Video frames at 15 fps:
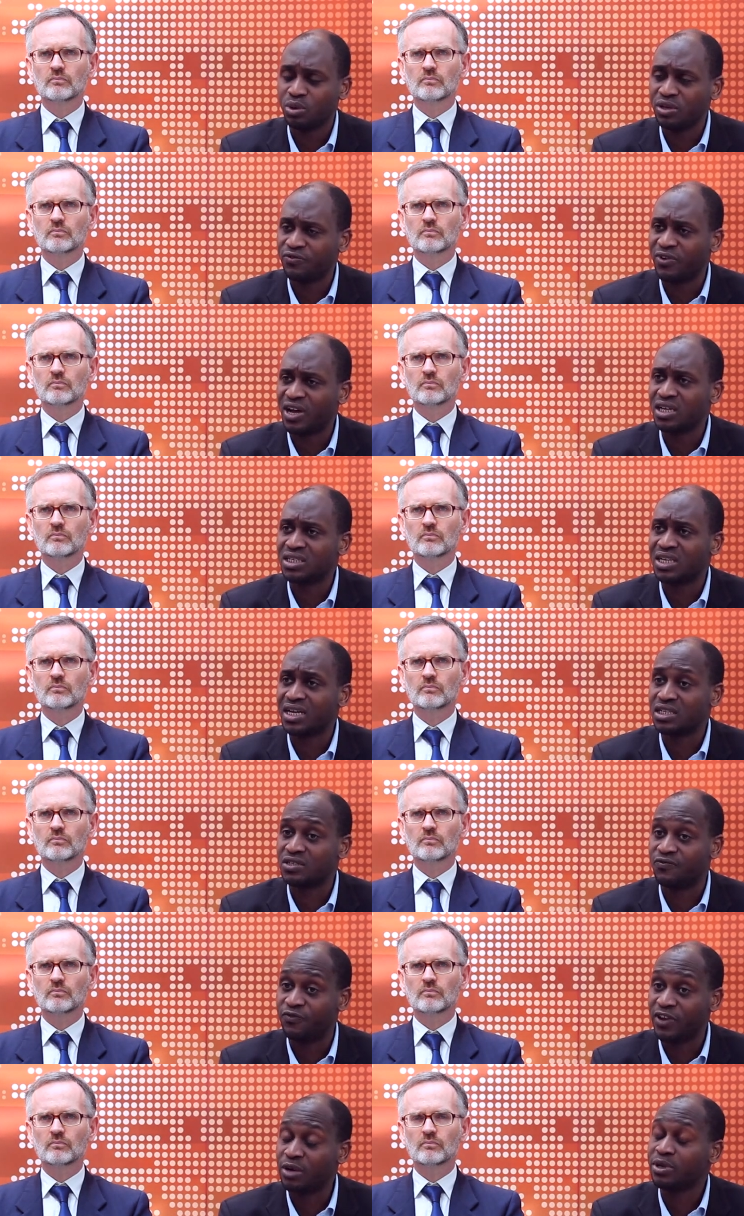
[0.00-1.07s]
Speaker 1: And we find
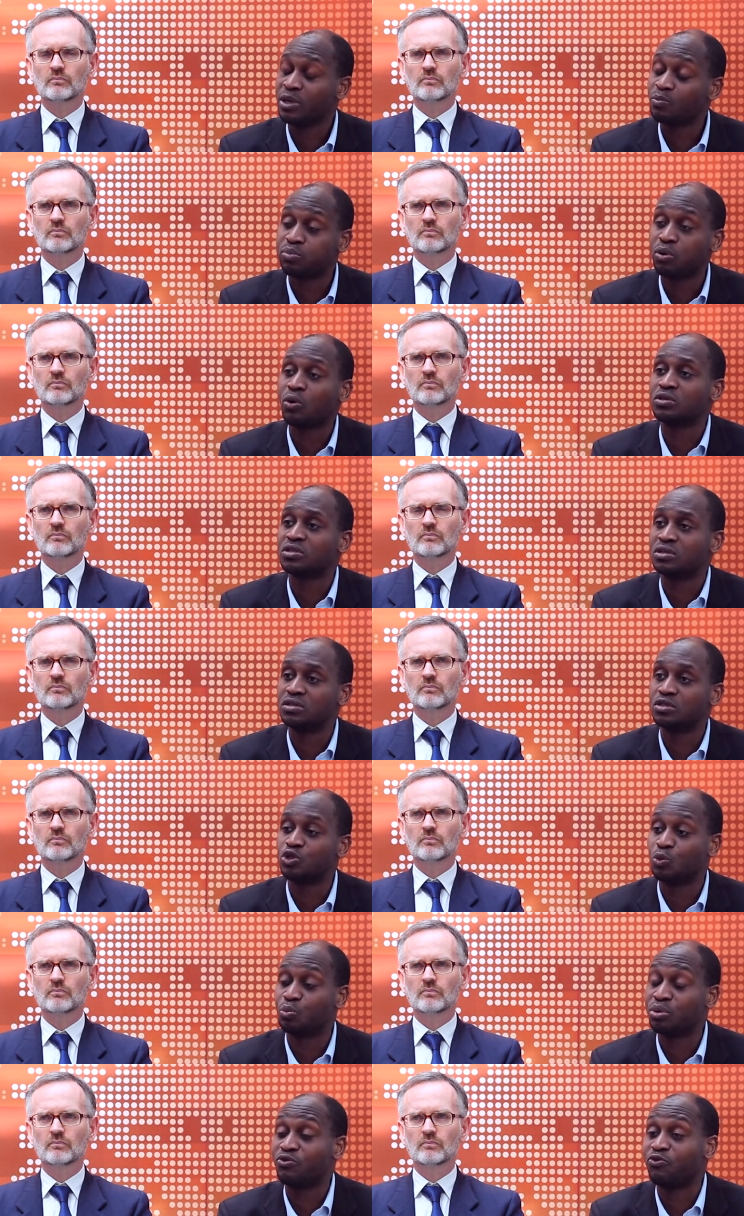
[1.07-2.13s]
that it's very
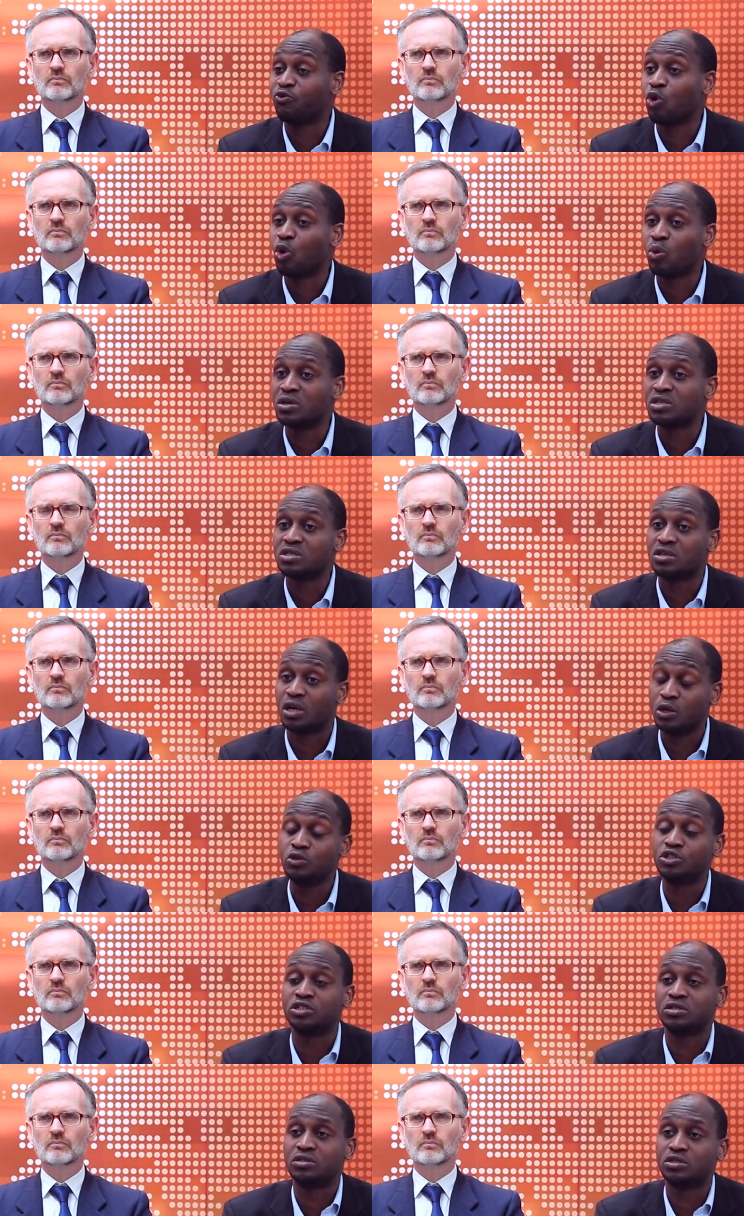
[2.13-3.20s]
important to put forward
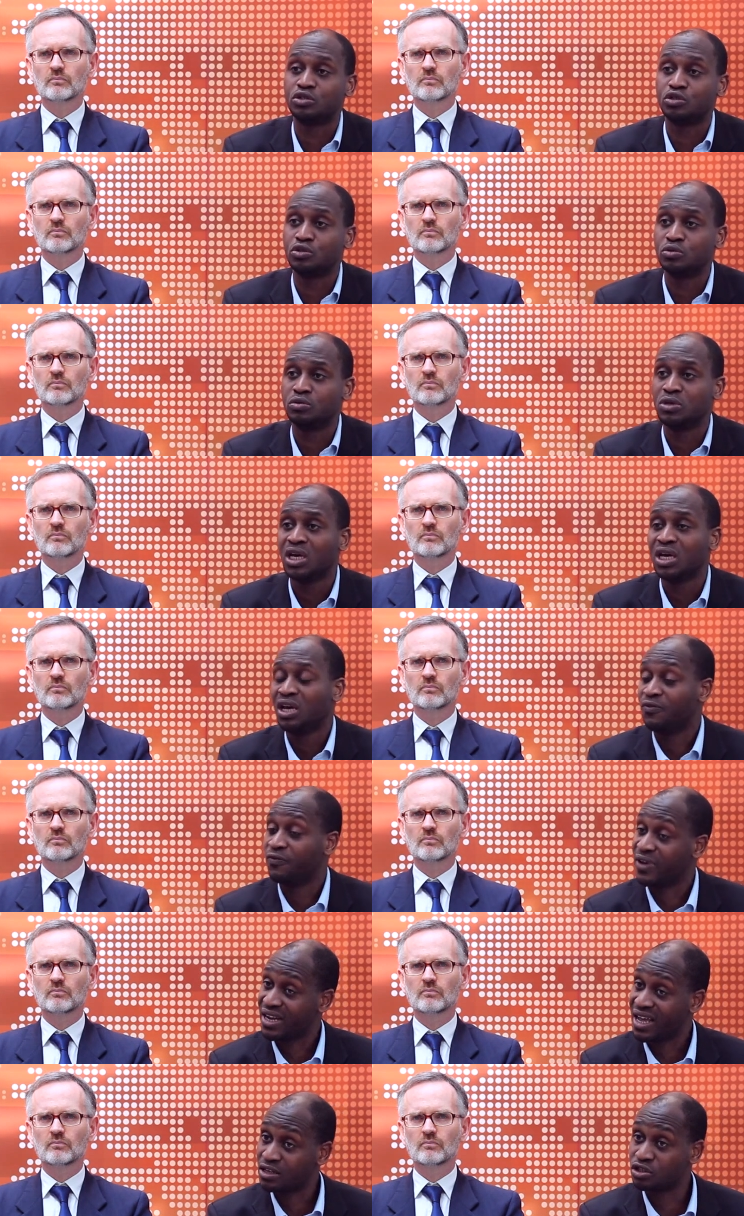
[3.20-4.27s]
solutions to
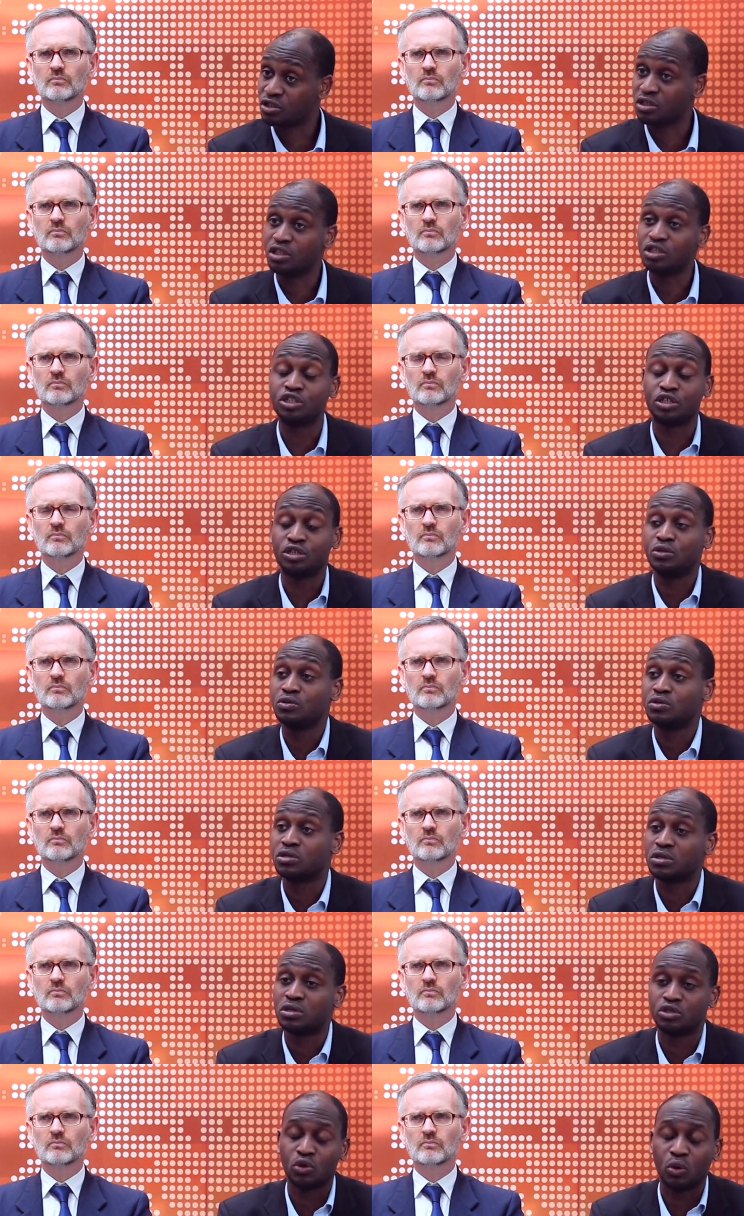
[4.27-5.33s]
financial
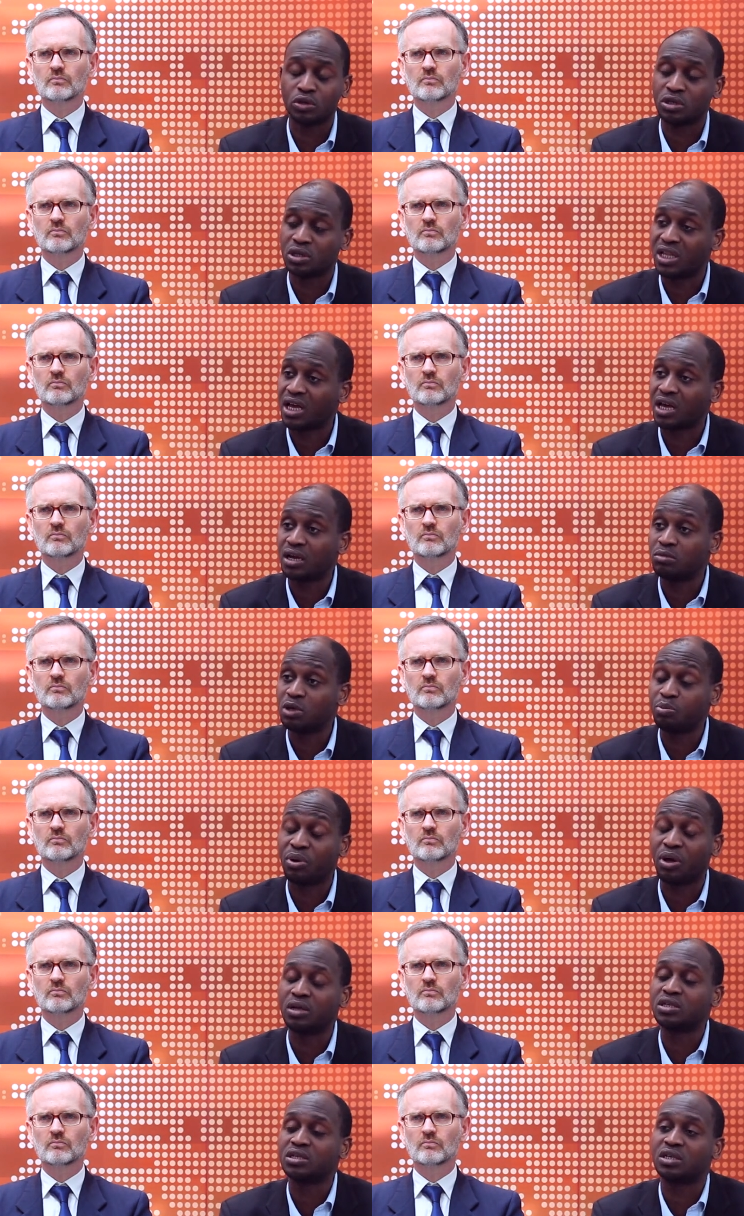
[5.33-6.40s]
issues, social,
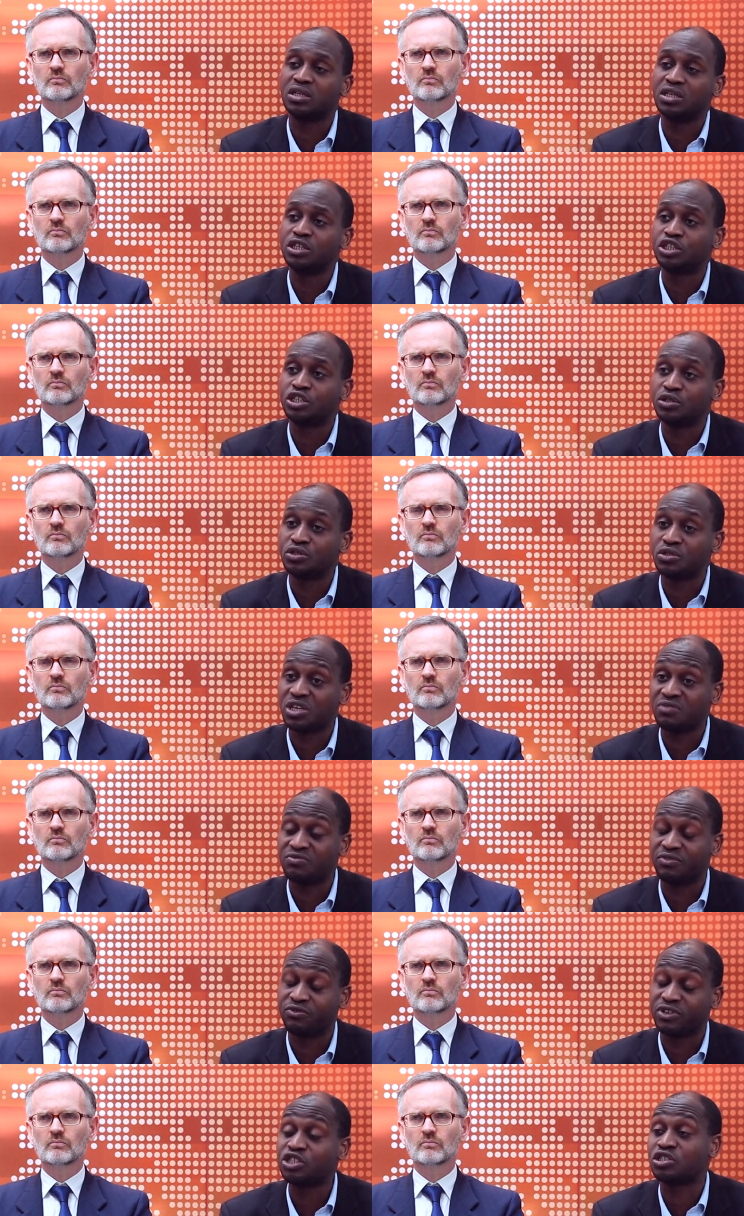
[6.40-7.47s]
economic, political issues to
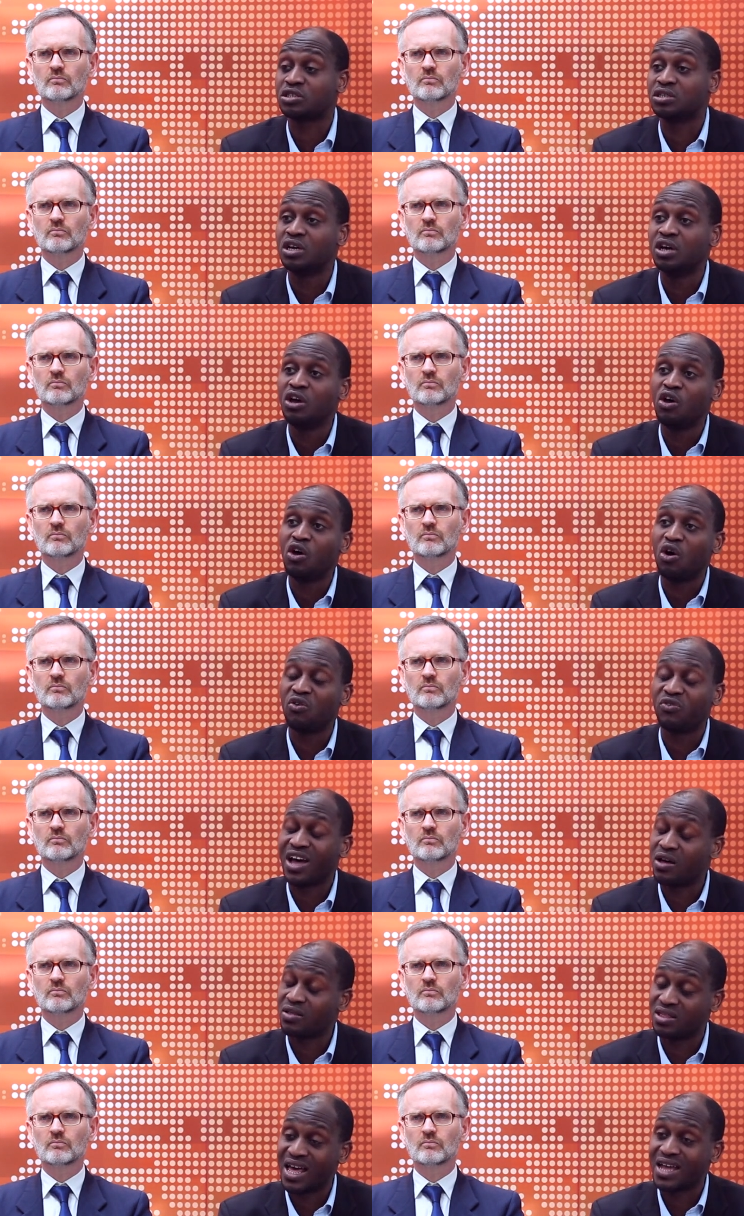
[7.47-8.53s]
give a vision
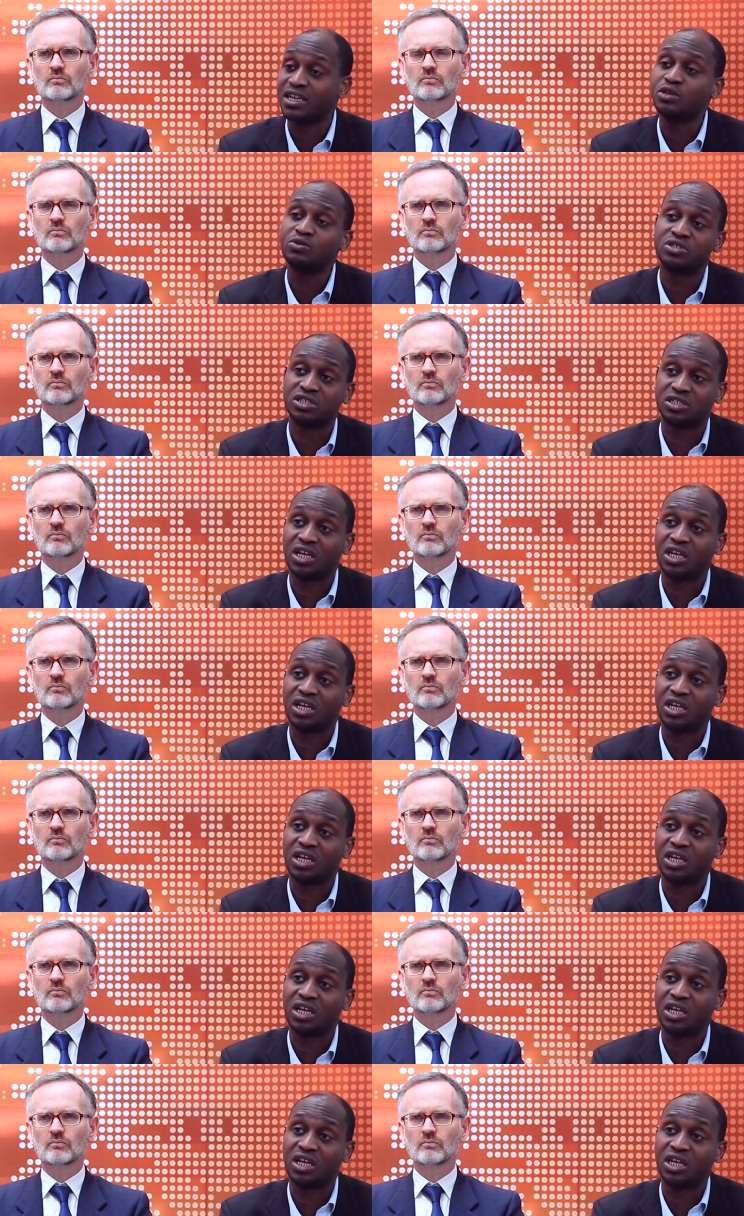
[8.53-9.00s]
of how that new